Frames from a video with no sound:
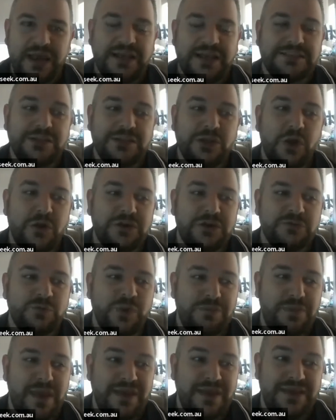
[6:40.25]
as long as
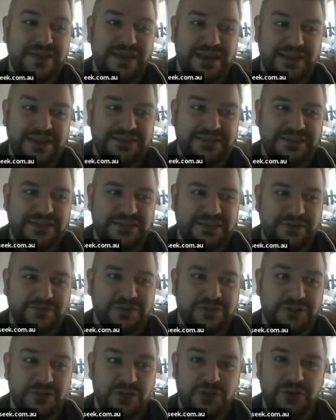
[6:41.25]
we make it easy enough
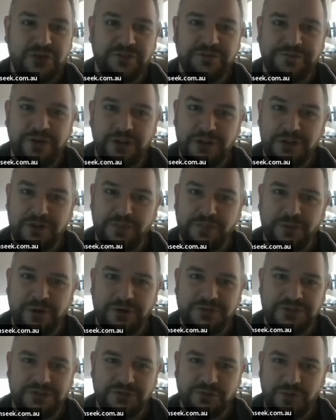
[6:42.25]
so that you can follow the
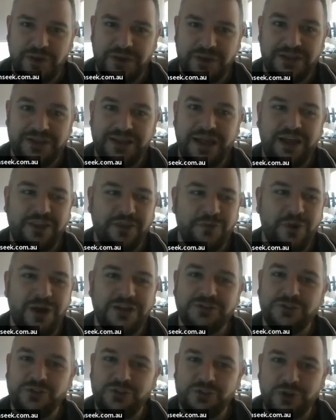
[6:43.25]
process regularly.
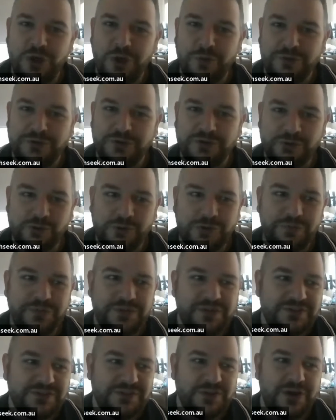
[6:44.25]
Otherwise, you don't want to do it,
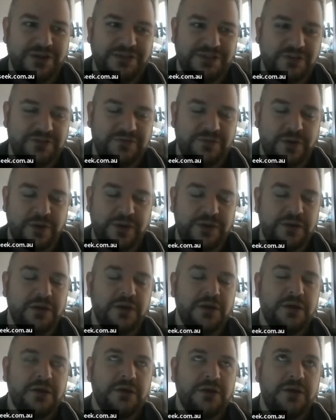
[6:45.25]
because the idea of going,
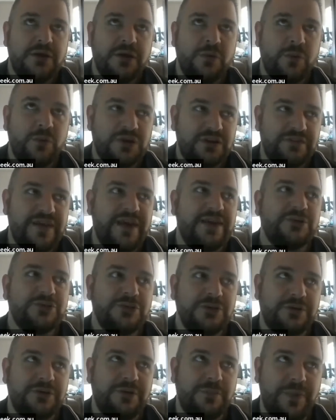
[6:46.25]
oh, what have I
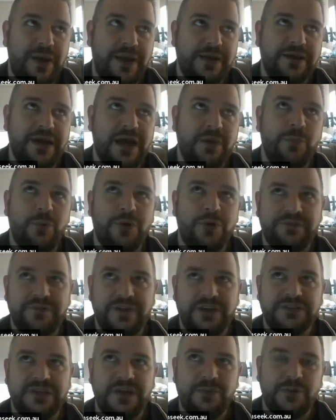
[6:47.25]
actually got to back up? What have
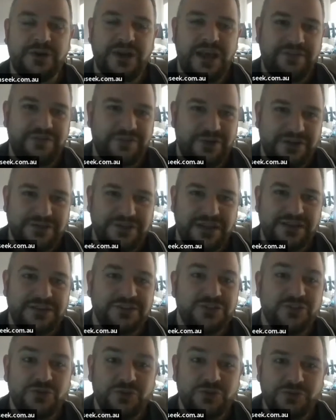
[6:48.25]
I done? What haven't I done?
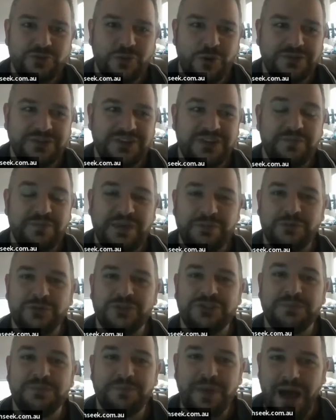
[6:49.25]
It's too daunting and people
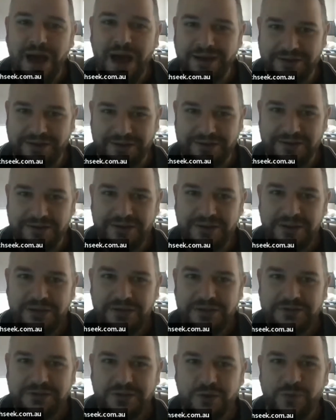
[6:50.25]
just park it.
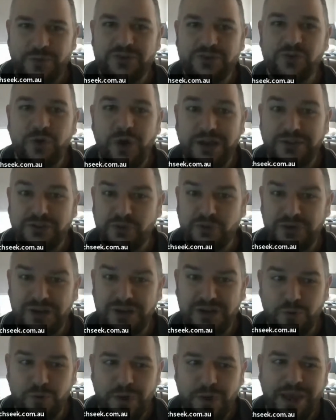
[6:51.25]
So we try and do it
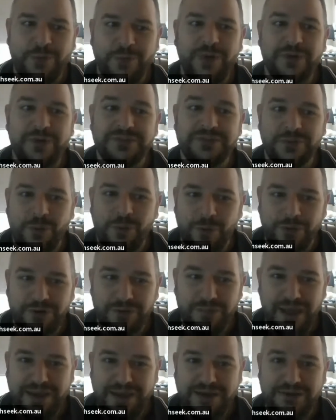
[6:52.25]
in a way where it's
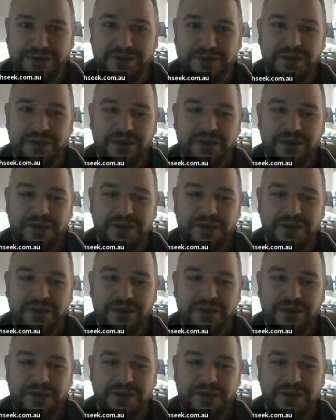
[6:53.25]
automated.